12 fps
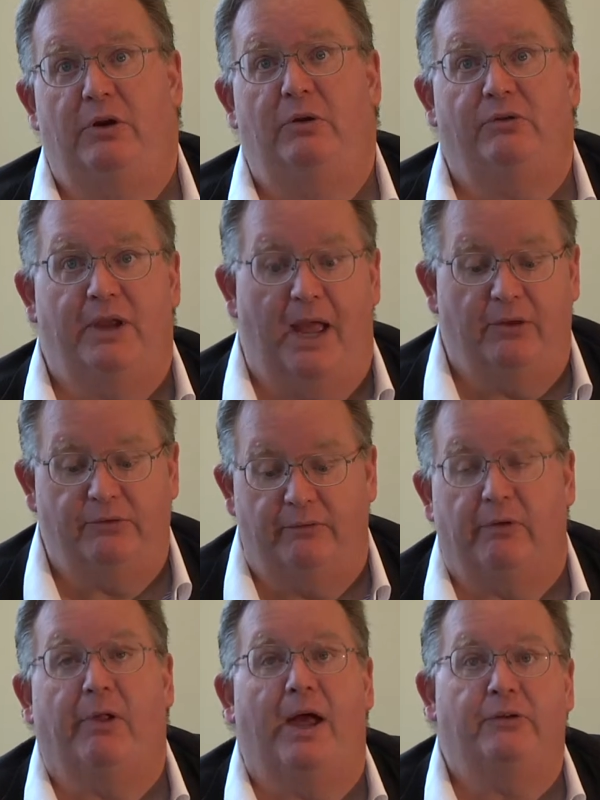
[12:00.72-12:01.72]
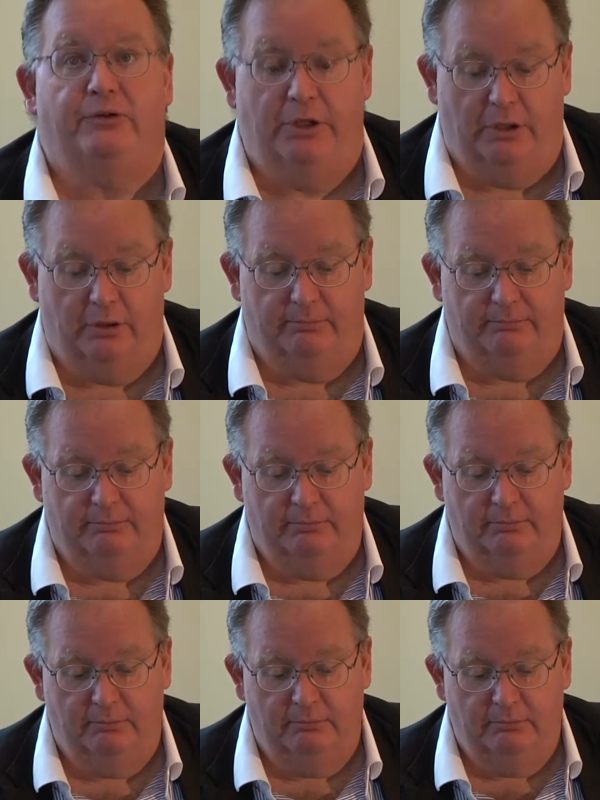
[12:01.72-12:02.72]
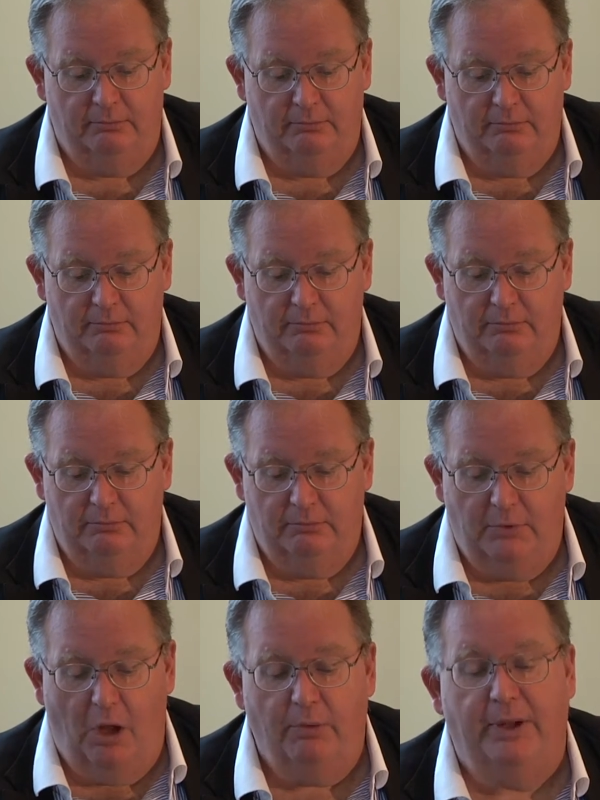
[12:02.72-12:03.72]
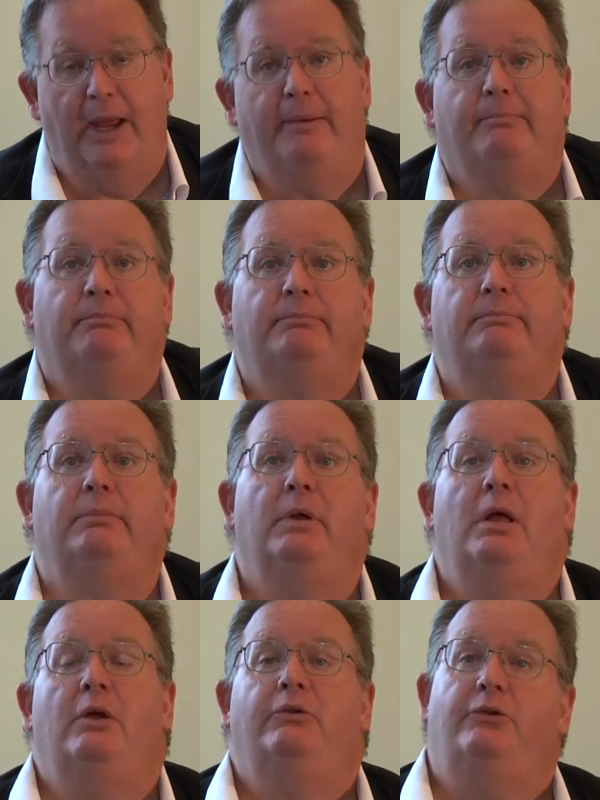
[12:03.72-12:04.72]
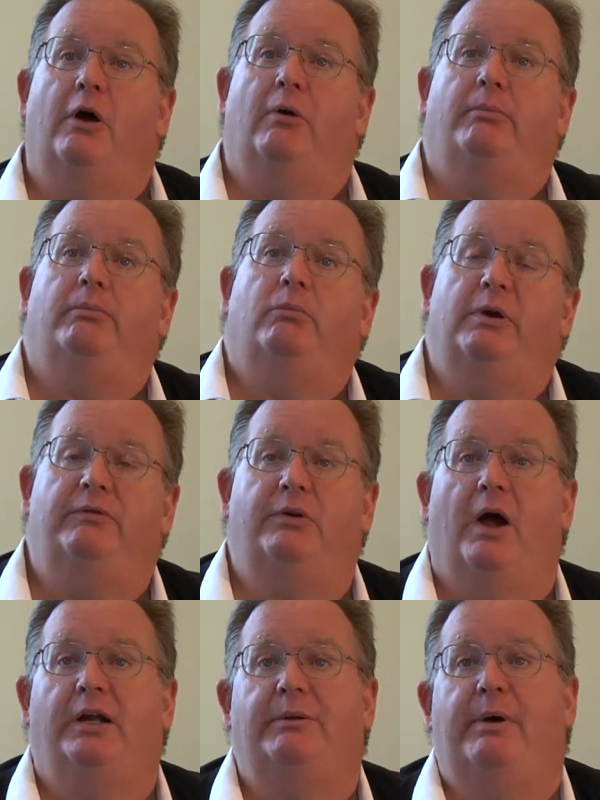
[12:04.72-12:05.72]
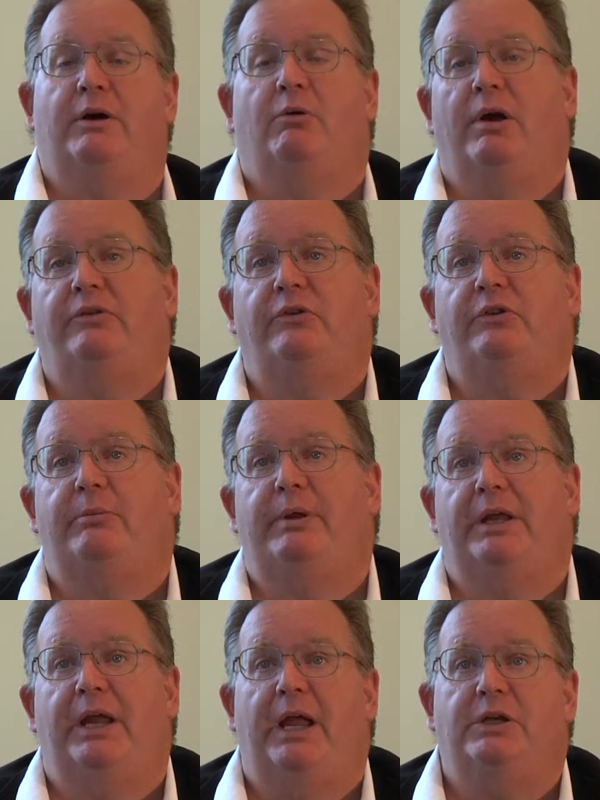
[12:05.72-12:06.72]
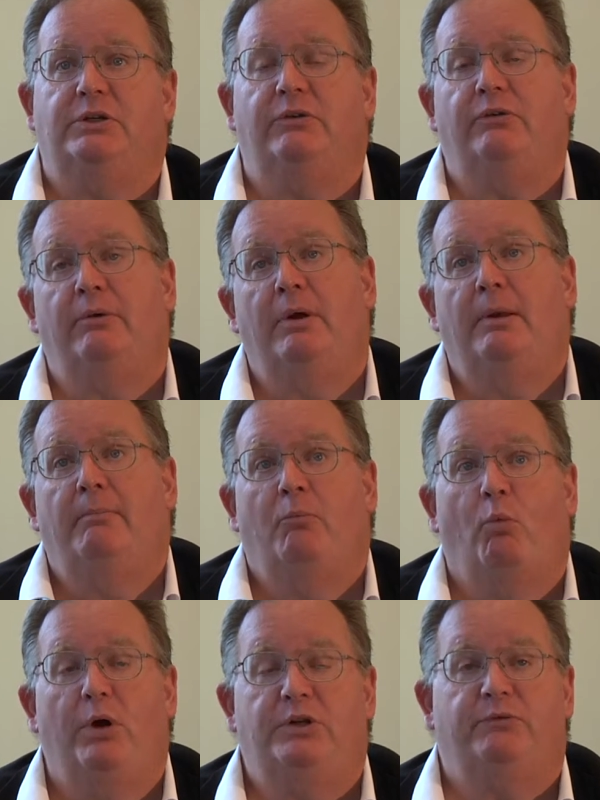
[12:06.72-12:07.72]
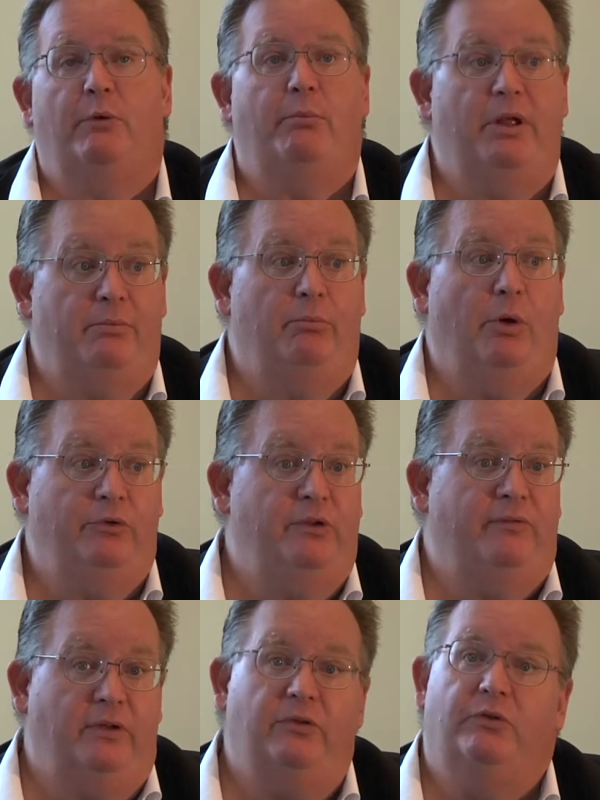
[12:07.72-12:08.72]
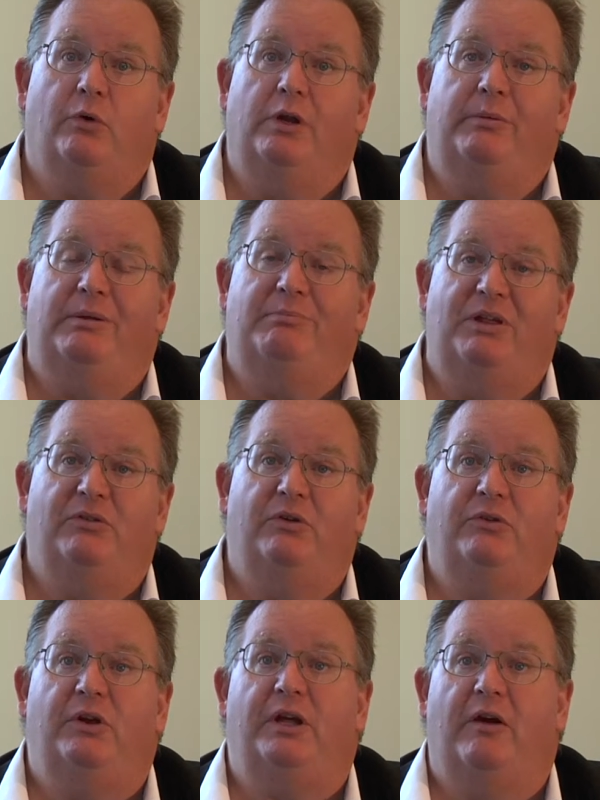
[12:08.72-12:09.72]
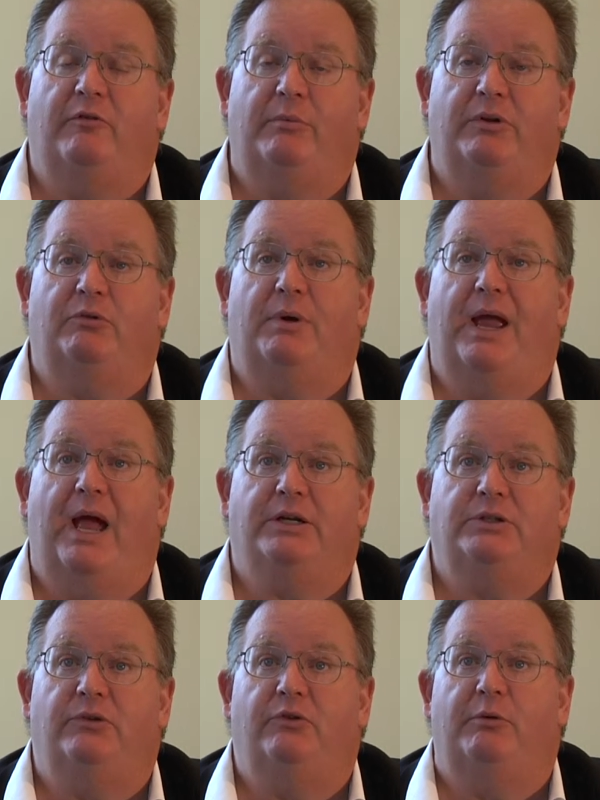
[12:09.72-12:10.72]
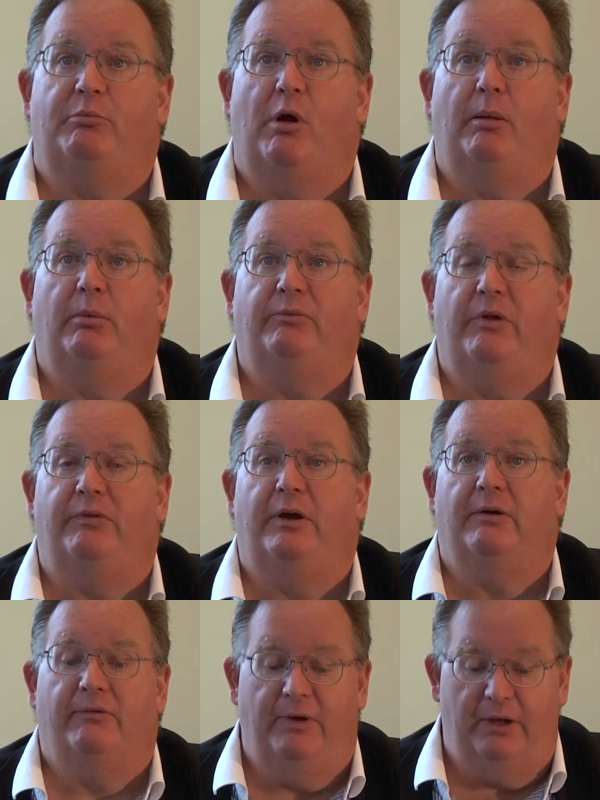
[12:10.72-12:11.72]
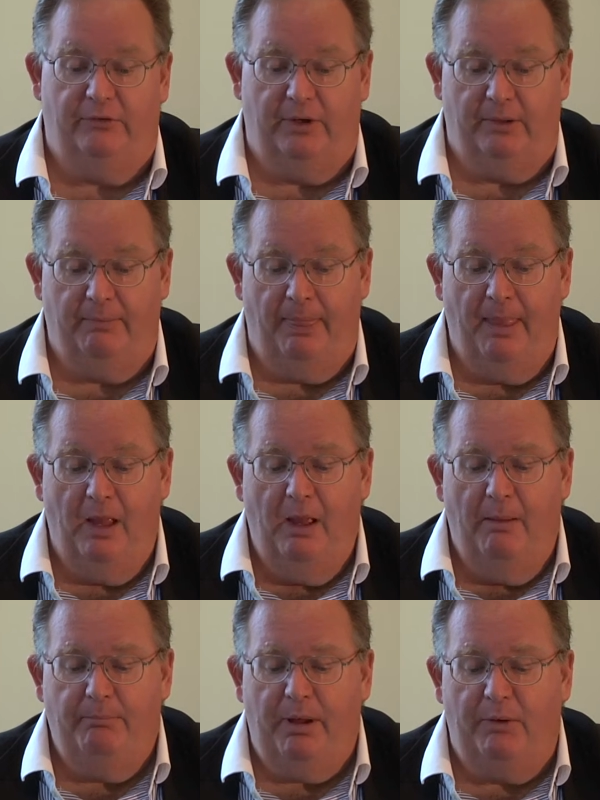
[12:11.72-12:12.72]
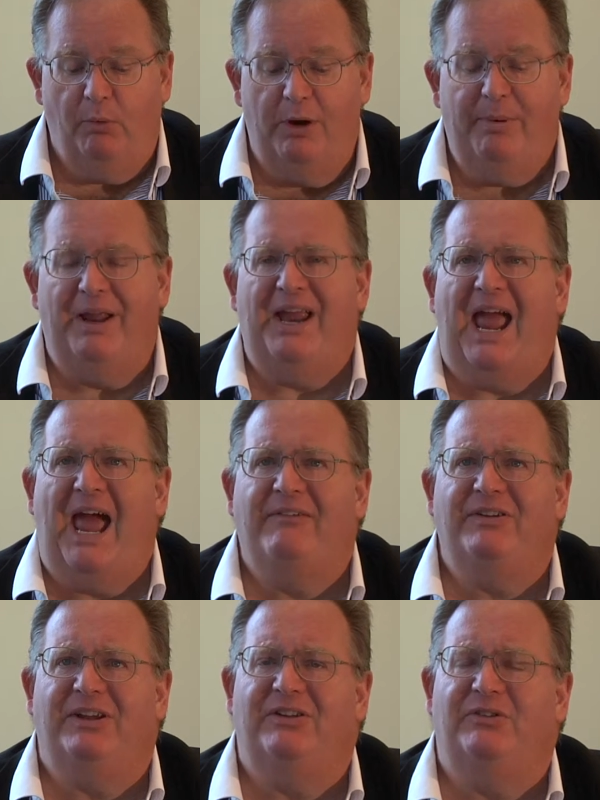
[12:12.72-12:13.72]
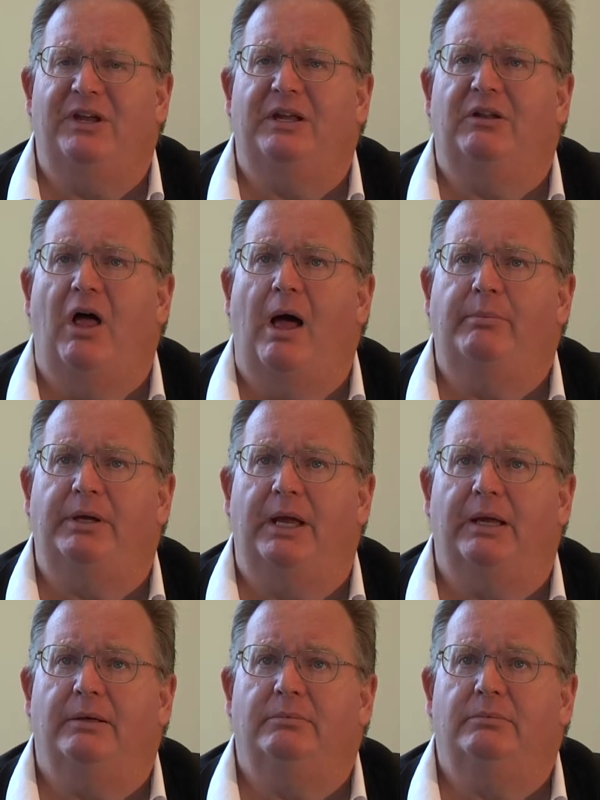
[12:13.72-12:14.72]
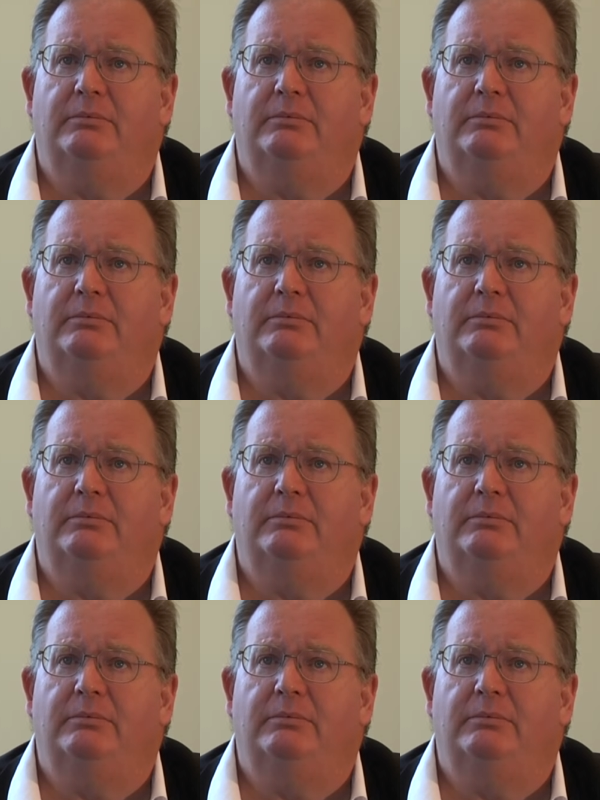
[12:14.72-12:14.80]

newscasts of the last year. Okay. So, we've talked about crisis communications, which for most of us is going to be business and government's reactions to problems that they are facing. But what about advocacy and lobbying?